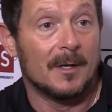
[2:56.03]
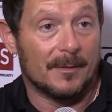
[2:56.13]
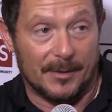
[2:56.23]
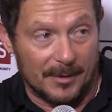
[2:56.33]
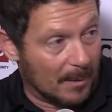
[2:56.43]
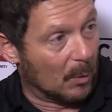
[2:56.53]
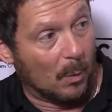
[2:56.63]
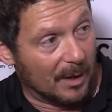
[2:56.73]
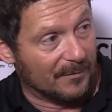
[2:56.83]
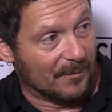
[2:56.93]
They're number
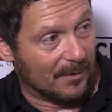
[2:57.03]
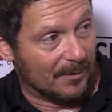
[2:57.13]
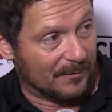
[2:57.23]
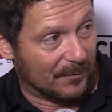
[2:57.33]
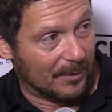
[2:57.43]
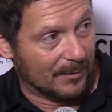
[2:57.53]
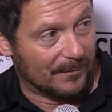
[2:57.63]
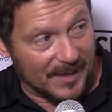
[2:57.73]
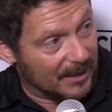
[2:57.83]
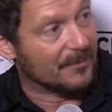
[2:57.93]
one for the
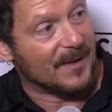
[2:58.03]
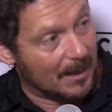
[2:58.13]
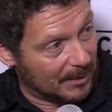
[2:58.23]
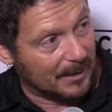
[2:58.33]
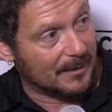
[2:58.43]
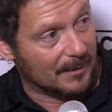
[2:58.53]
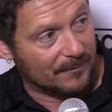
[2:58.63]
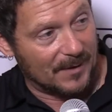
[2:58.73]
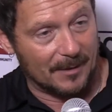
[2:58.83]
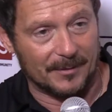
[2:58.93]
Wegener family that
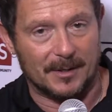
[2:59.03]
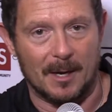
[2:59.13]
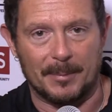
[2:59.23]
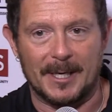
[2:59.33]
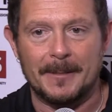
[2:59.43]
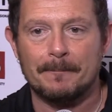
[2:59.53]
founded the company.